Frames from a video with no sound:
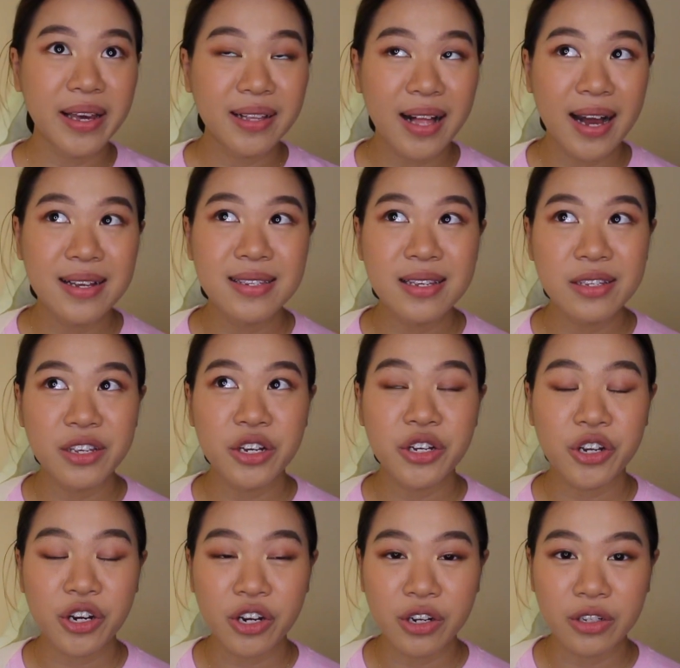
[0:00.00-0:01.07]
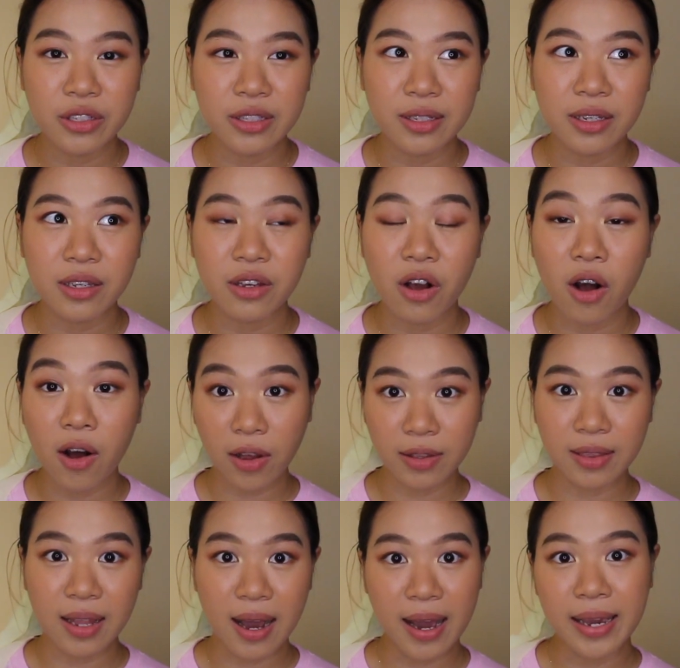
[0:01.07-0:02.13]
classes are currently
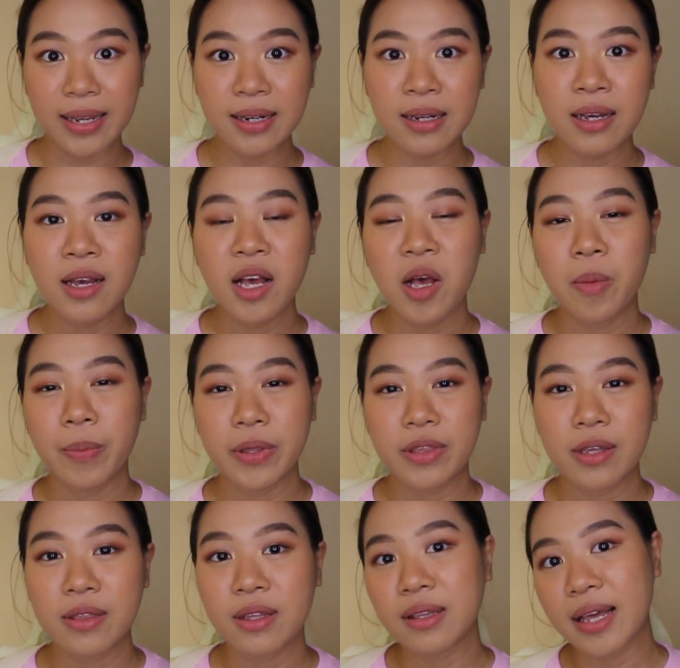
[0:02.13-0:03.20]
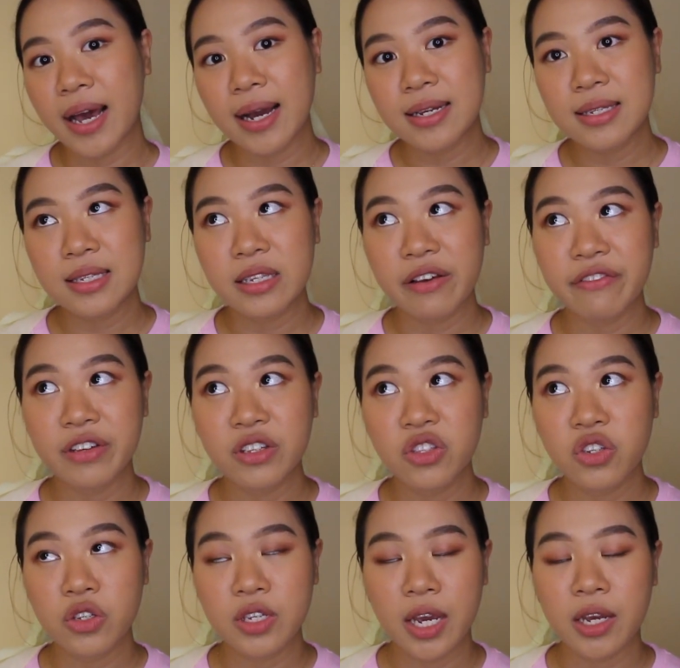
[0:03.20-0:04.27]
online, but then the last 7
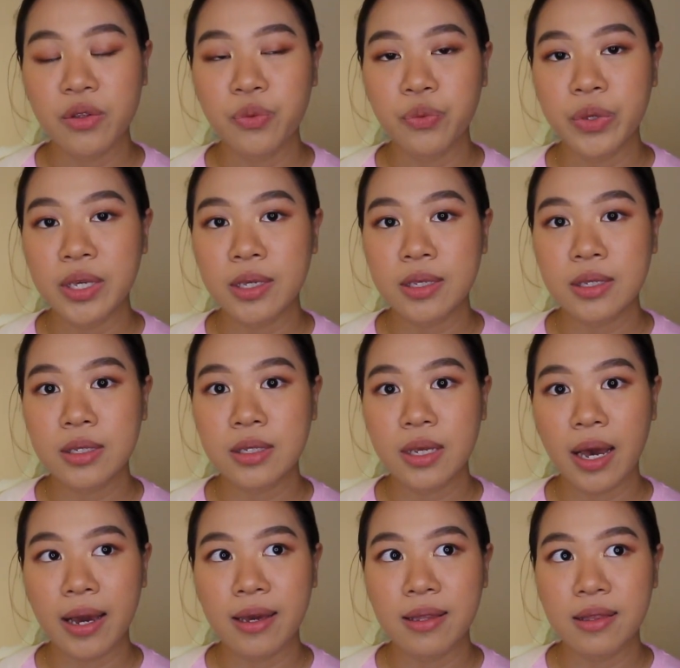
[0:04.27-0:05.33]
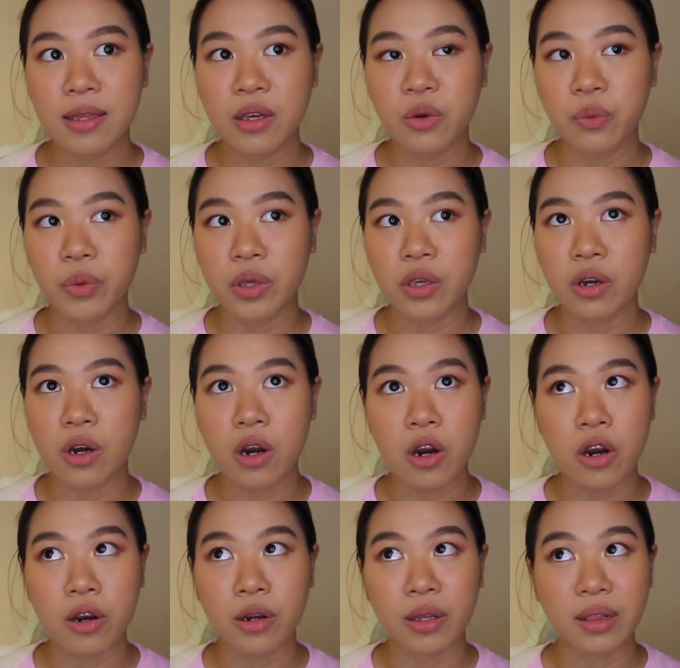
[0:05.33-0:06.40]
to 10 weeks I think we
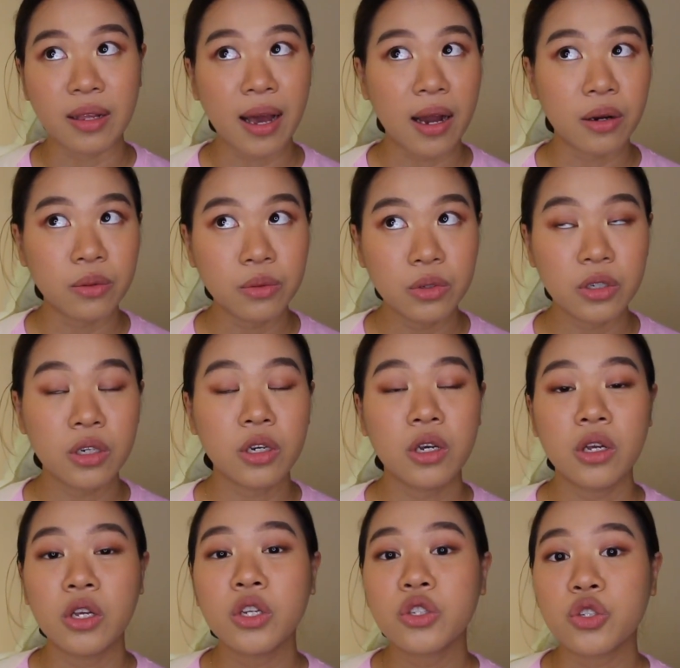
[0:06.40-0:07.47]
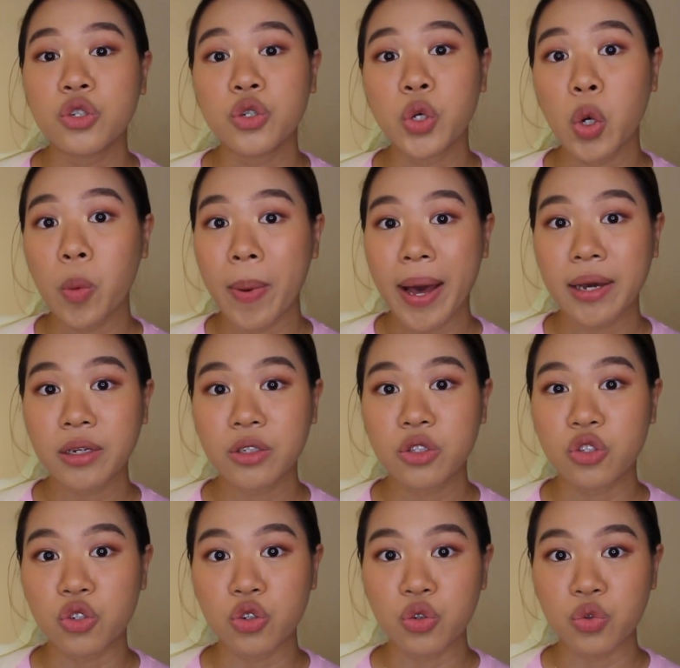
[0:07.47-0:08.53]
are allowed to go back
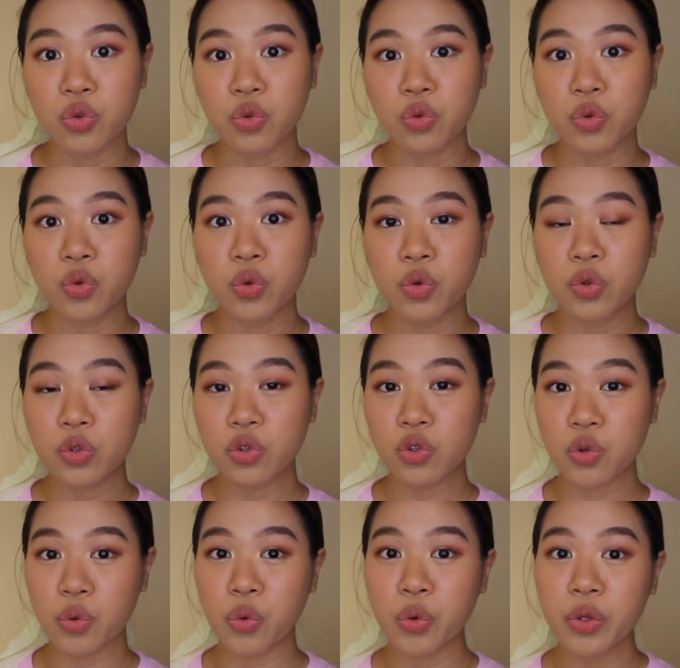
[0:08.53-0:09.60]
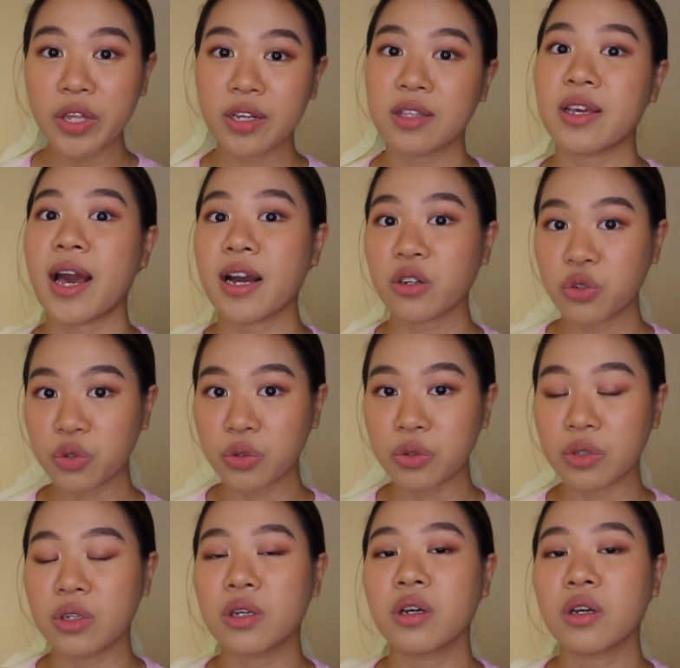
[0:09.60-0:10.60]
to school, like the actual